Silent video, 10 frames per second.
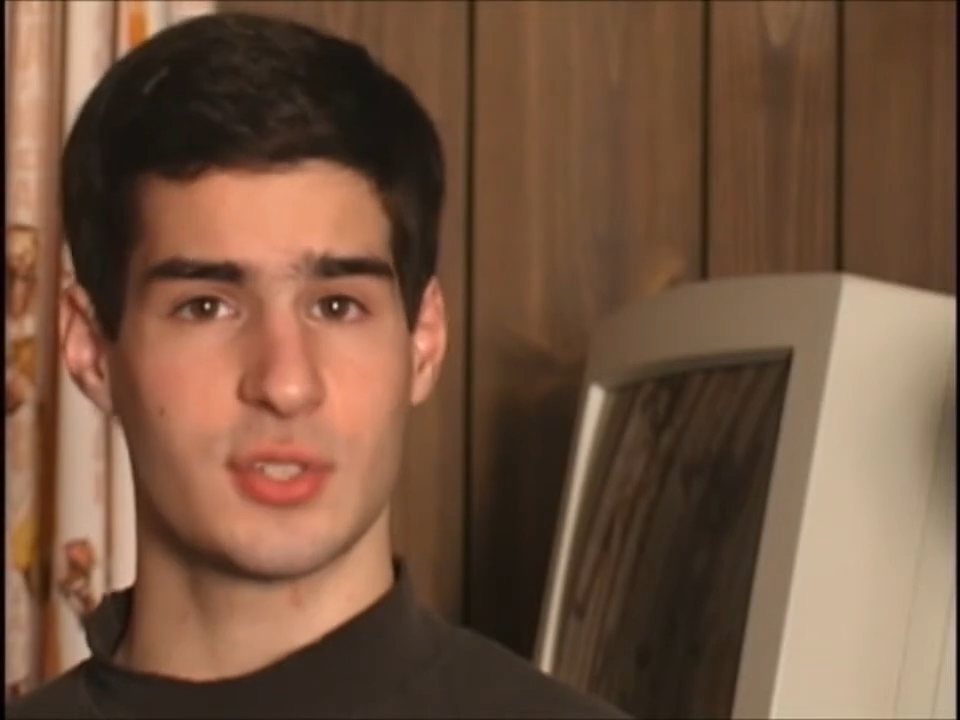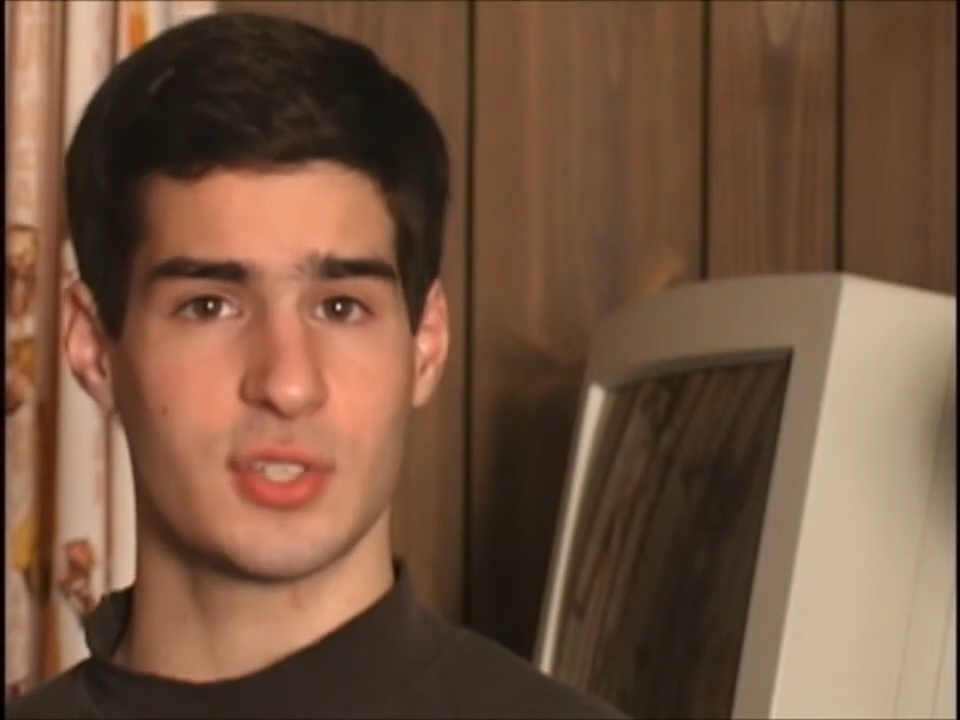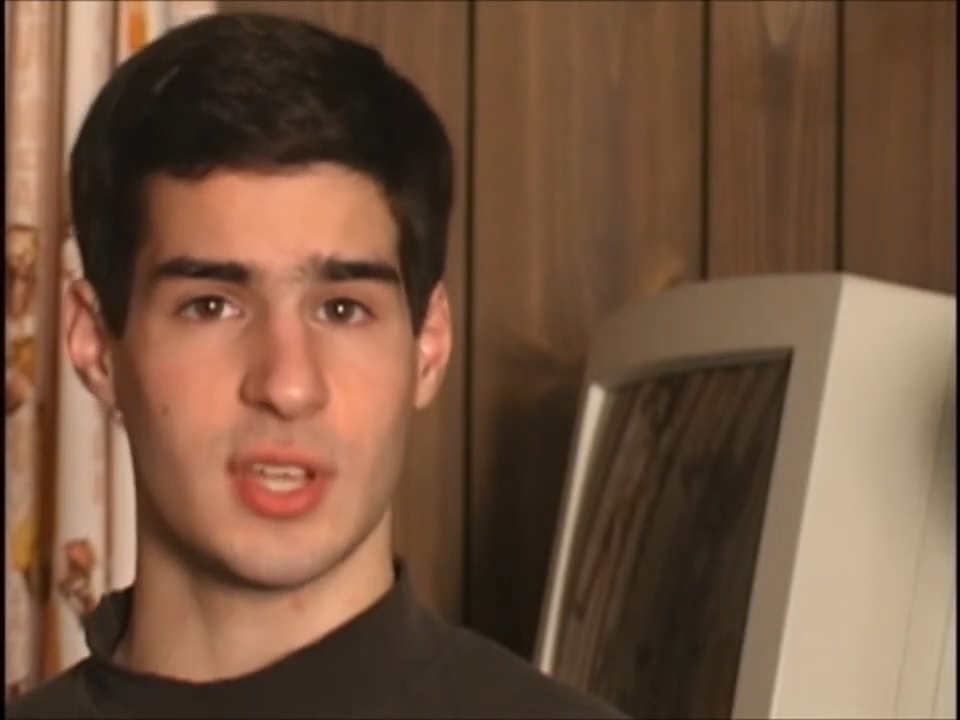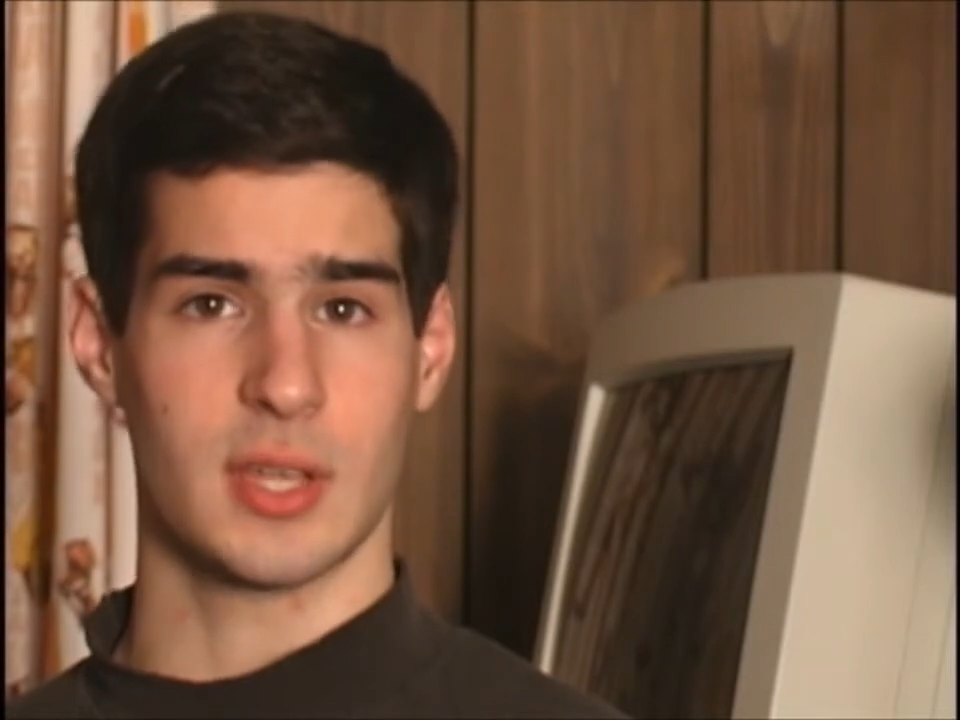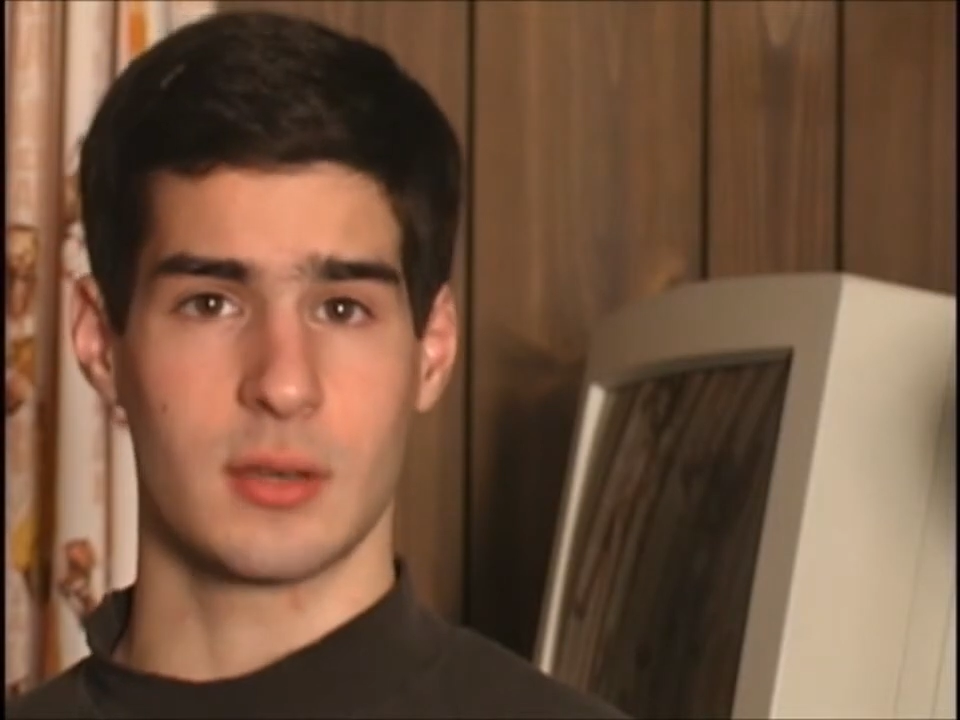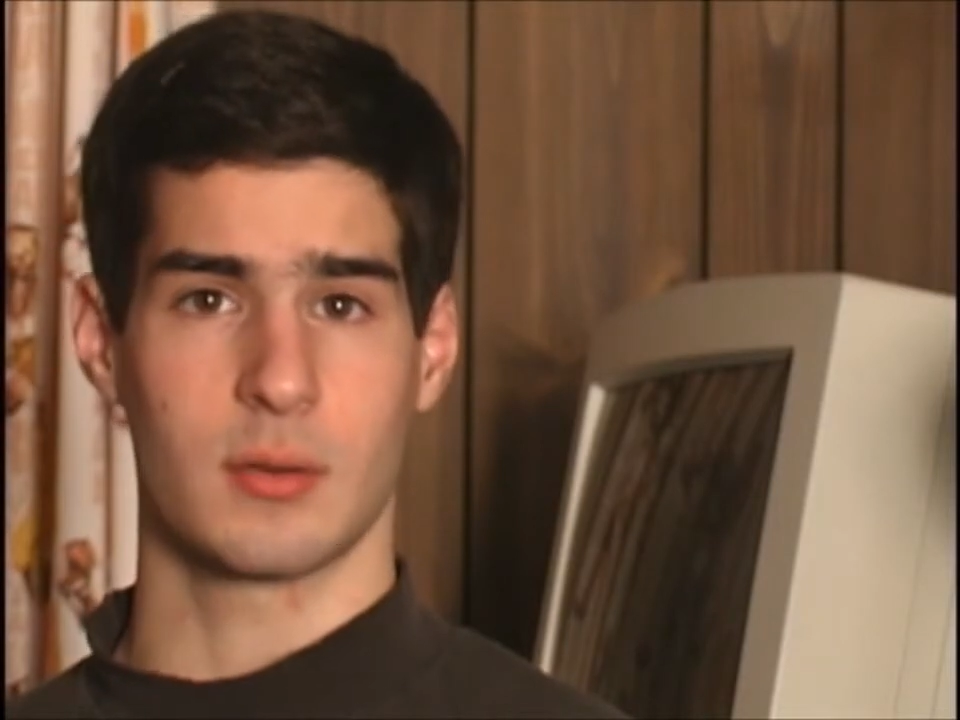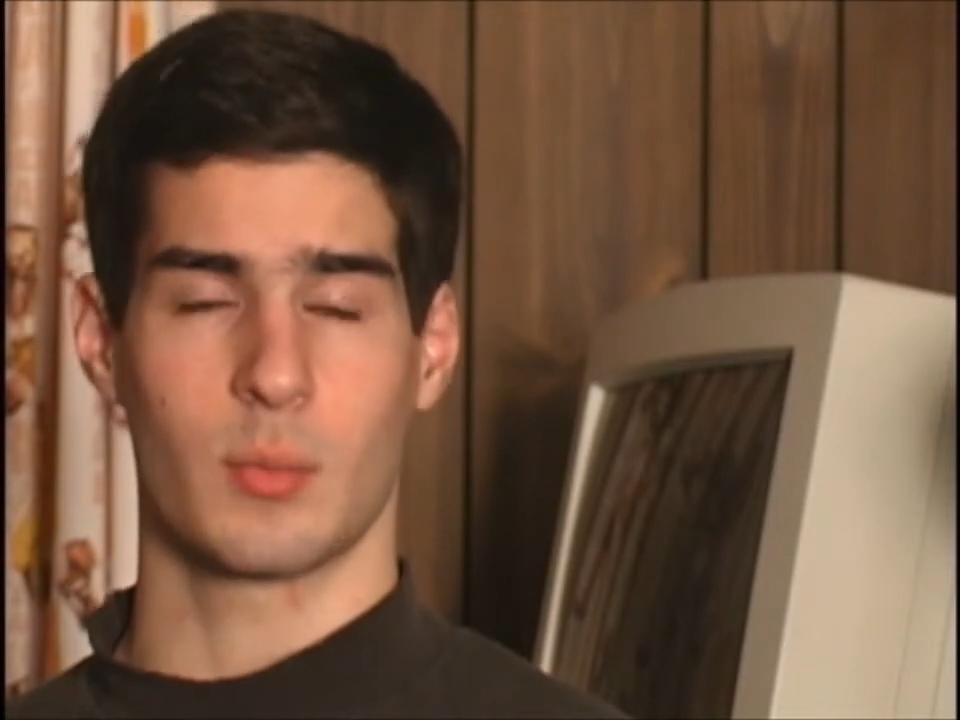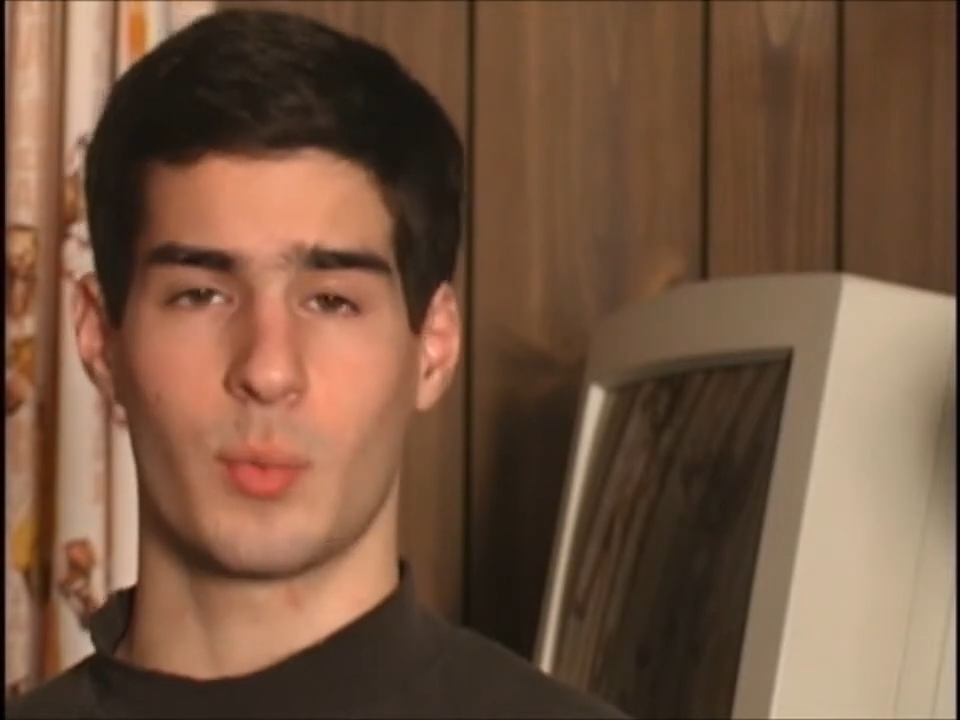scene